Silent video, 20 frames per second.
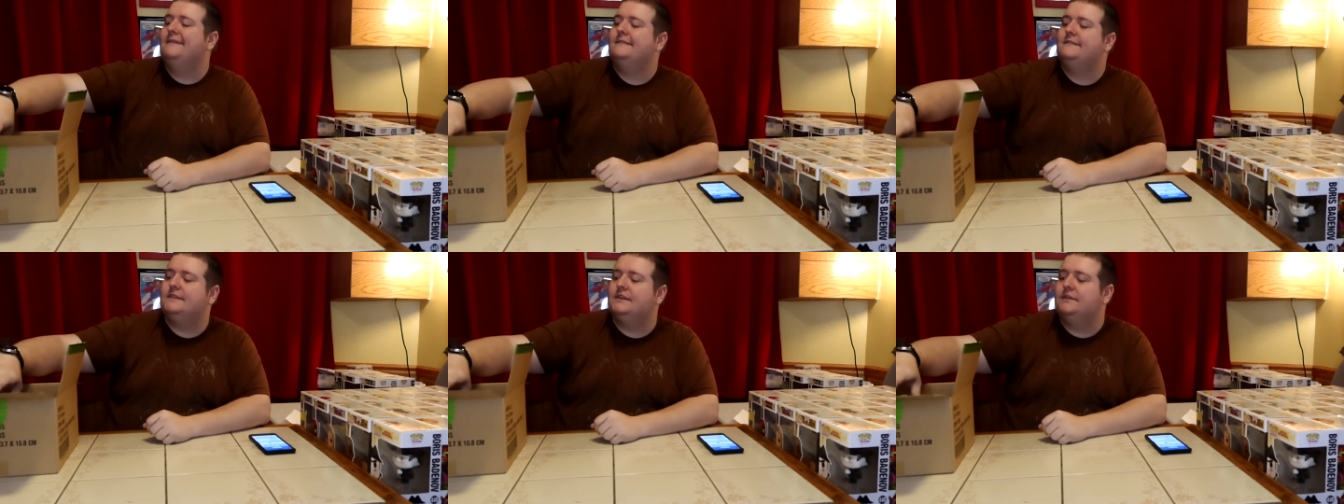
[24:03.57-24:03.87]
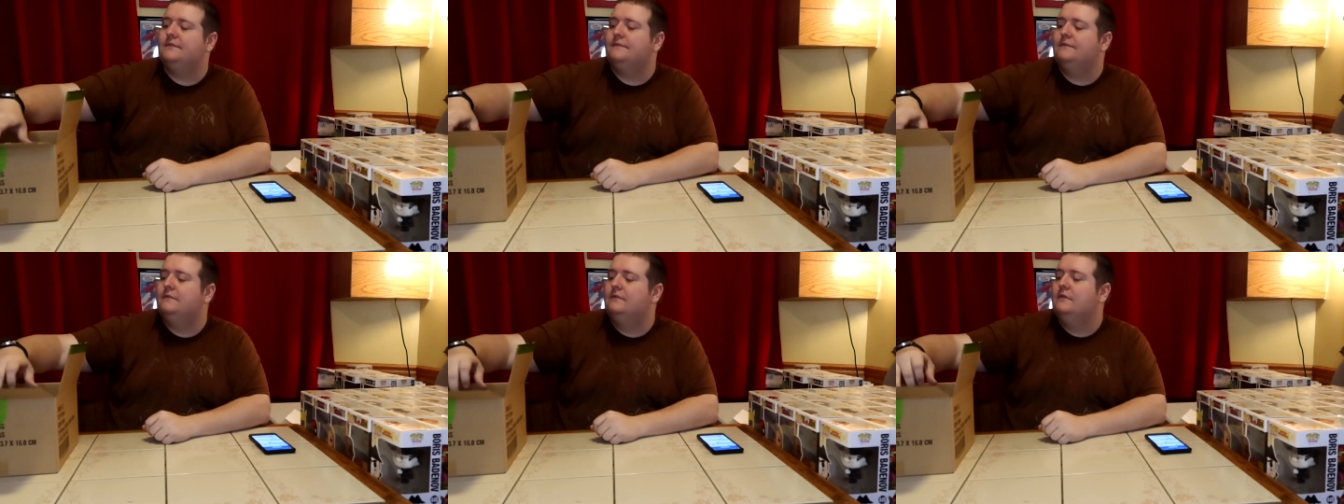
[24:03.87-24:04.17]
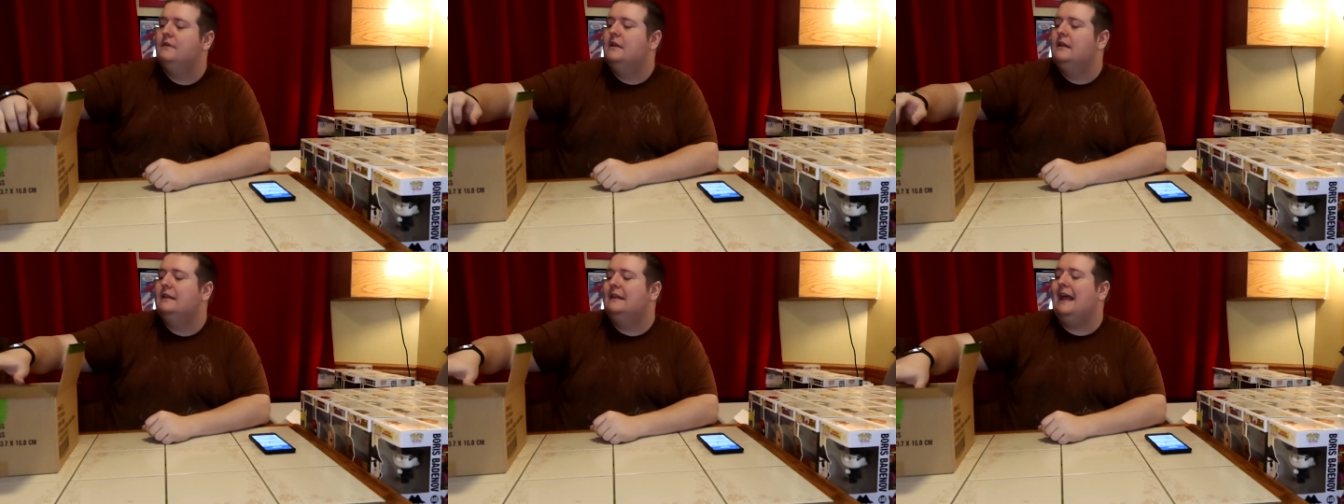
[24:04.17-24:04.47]
So,
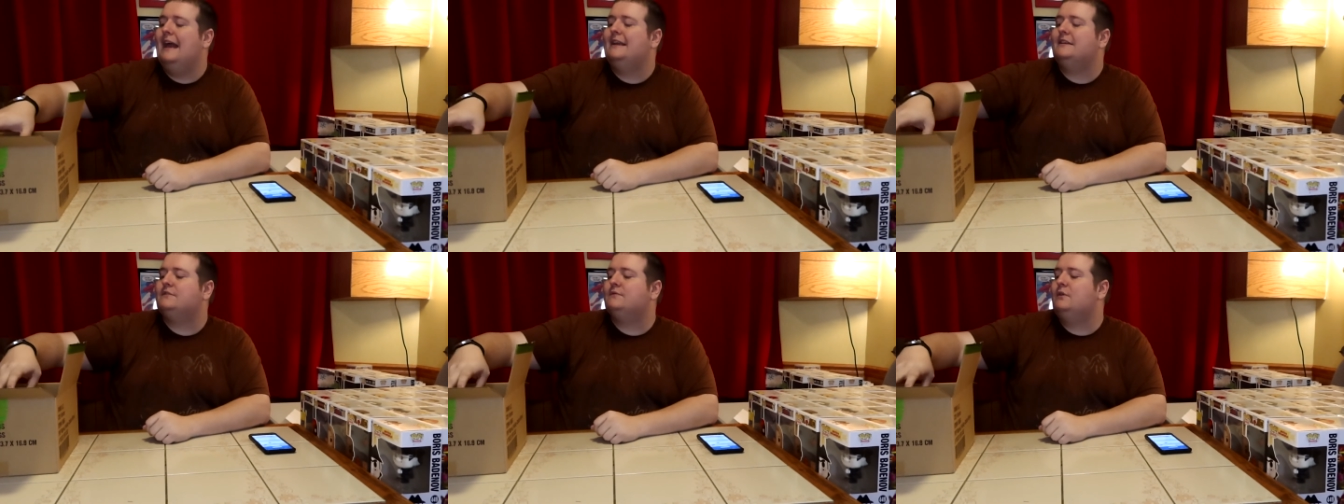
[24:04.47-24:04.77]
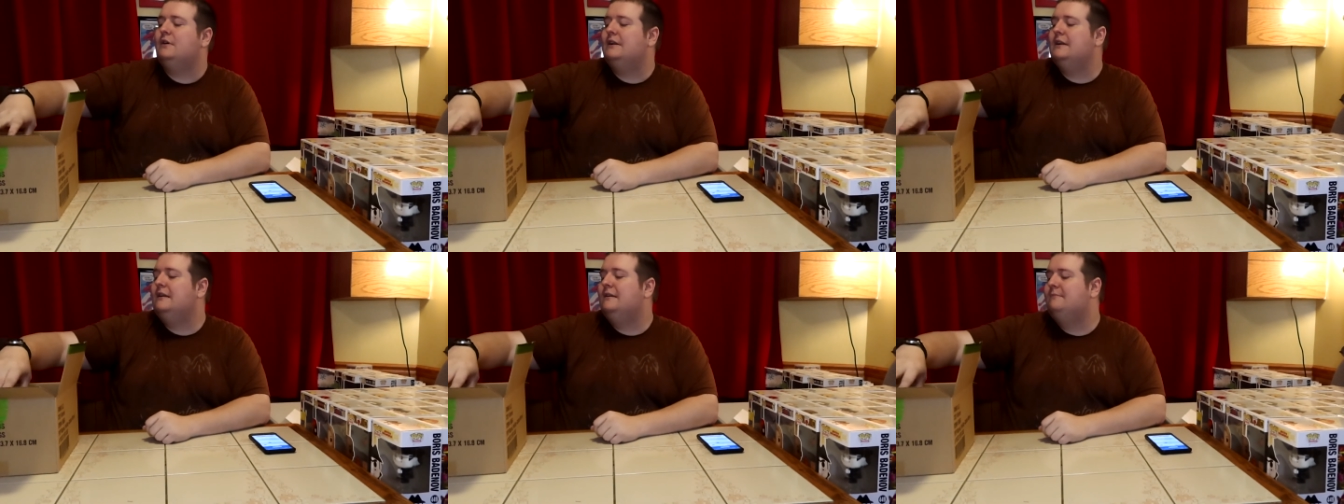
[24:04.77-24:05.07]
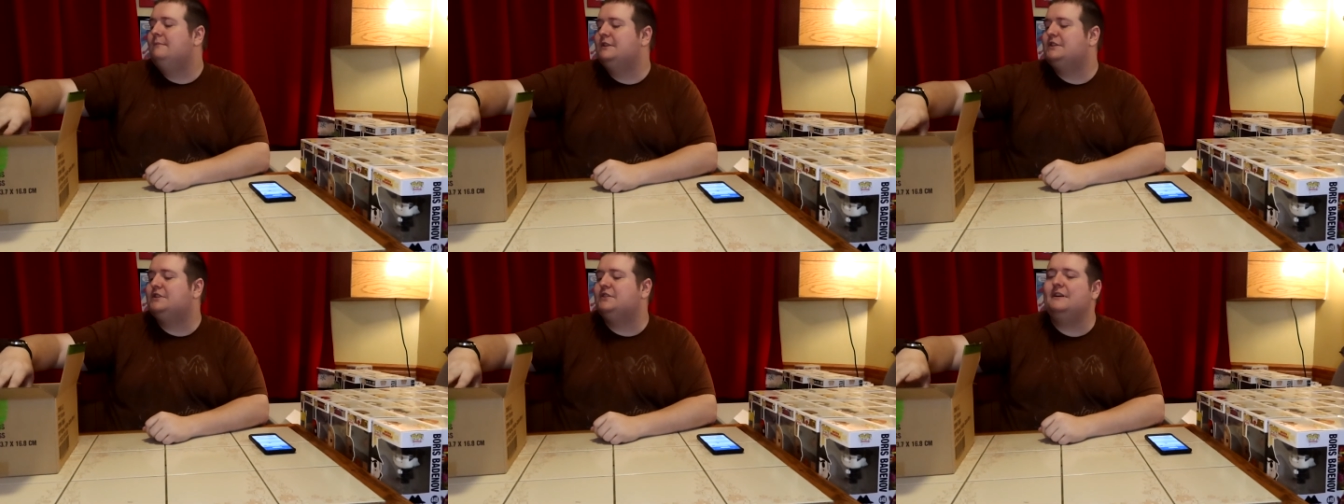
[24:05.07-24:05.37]
last one,
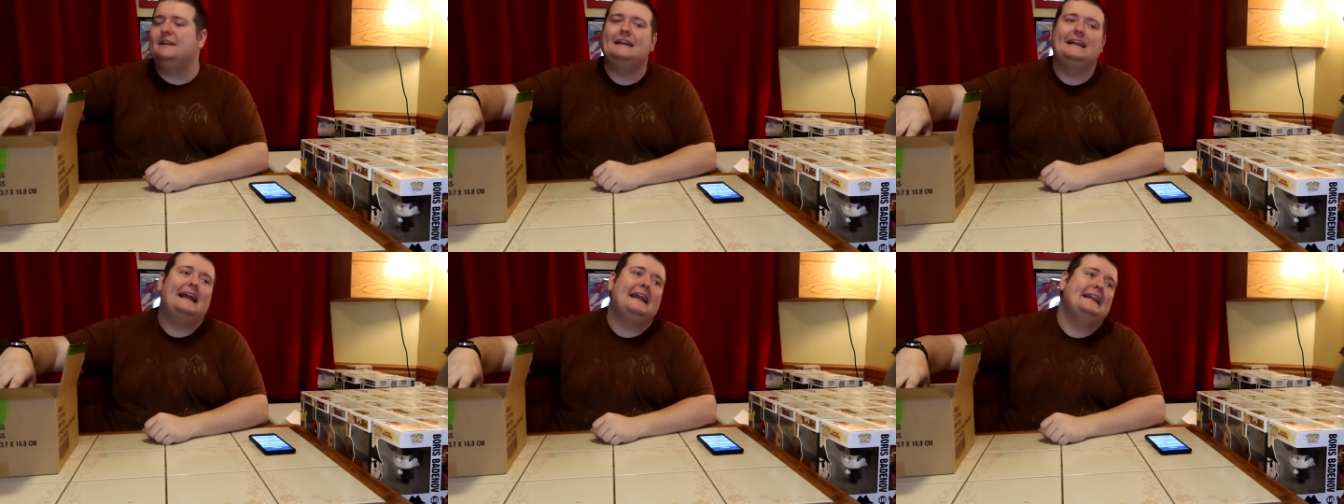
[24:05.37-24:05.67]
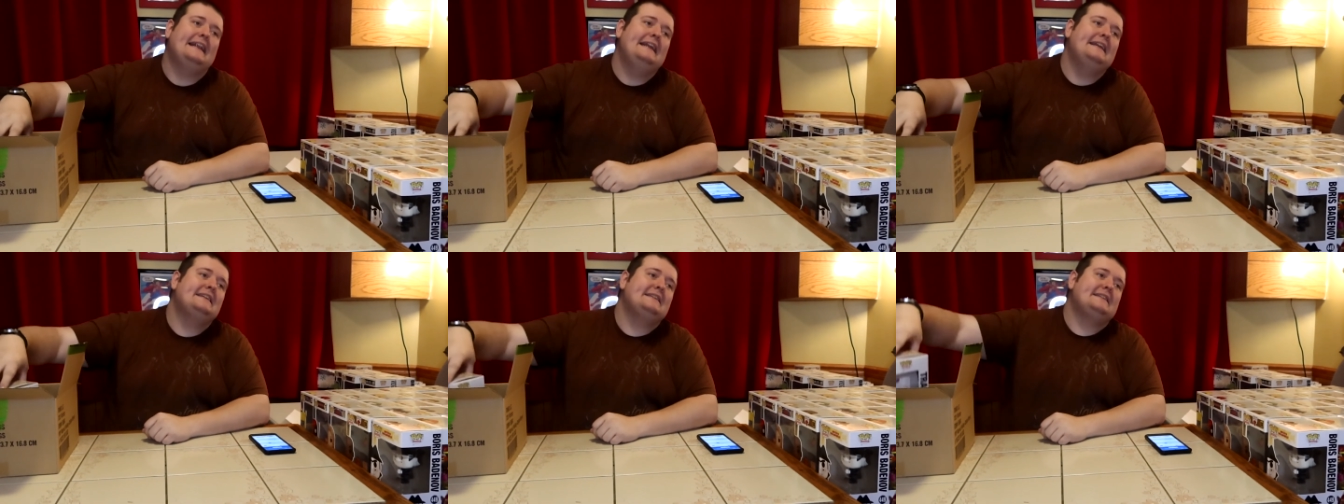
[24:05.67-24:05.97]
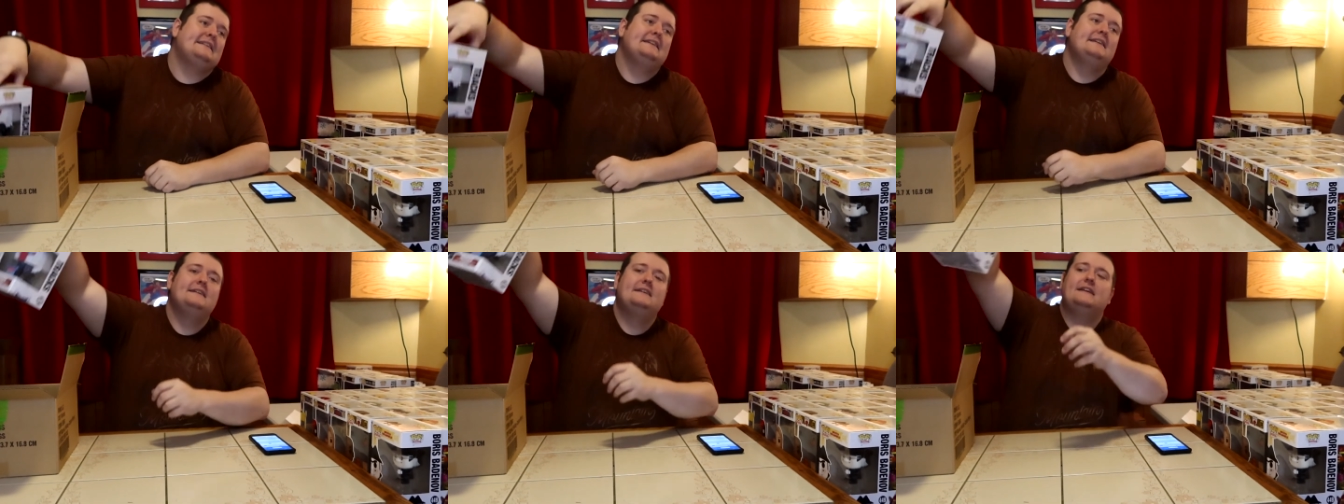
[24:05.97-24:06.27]
but certainly not
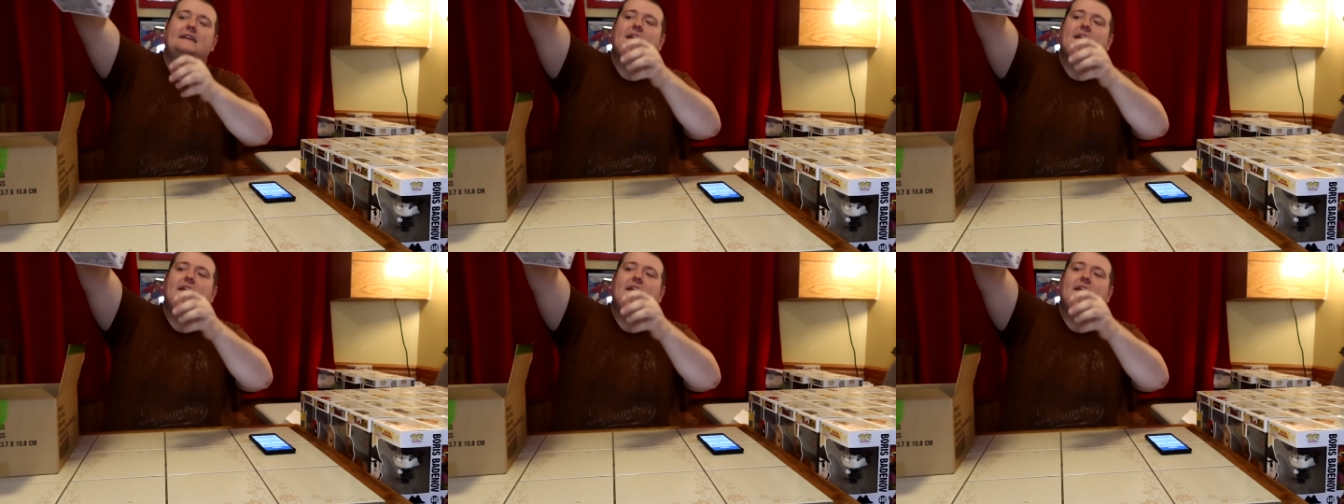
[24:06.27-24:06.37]
least,